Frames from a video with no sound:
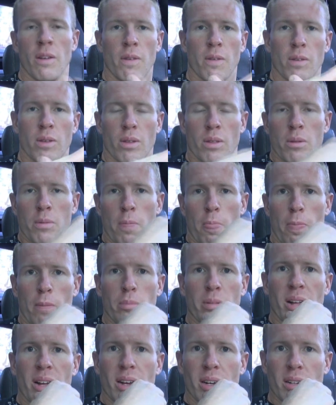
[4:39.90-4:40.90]
So the
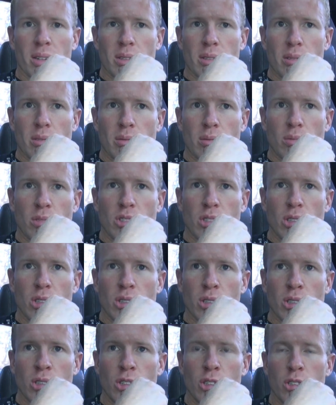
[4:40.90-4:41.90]
block
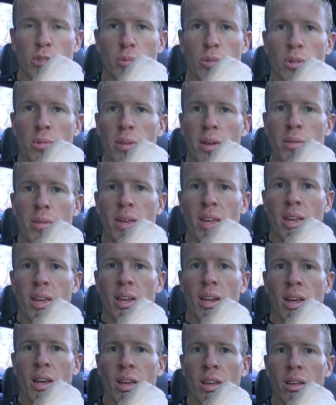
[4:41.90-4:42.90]
still usable, maybe
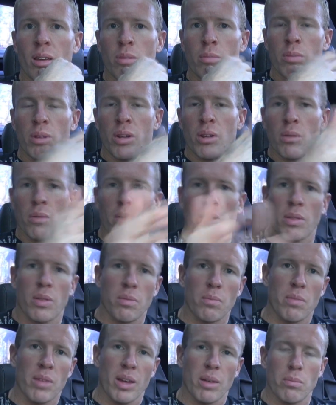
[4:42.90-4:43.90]
NA, but
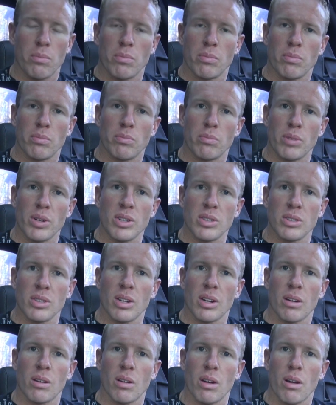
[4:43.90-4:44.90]
that brings in
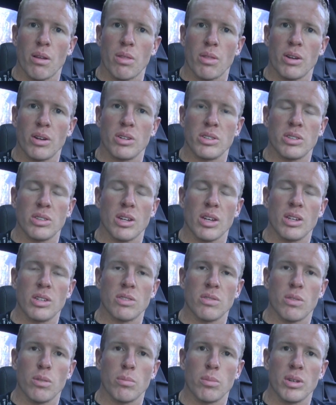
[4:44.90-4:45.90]
our 3rd stage
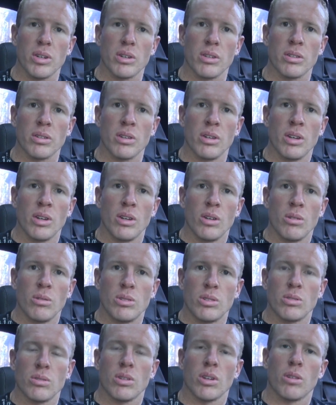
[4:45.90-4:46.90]
of the build,
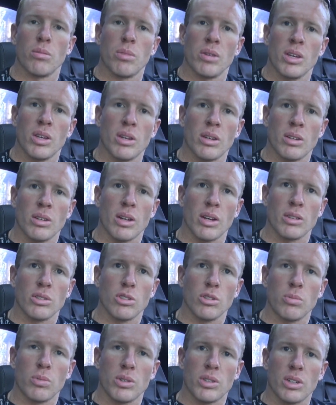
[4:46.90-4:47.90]
which is going to be a
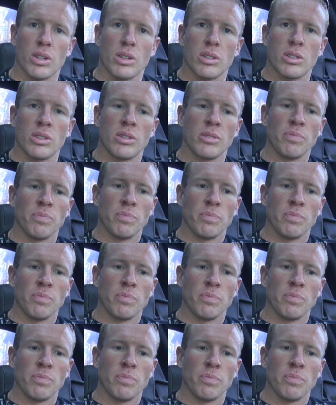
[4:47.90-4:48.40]
supercharger.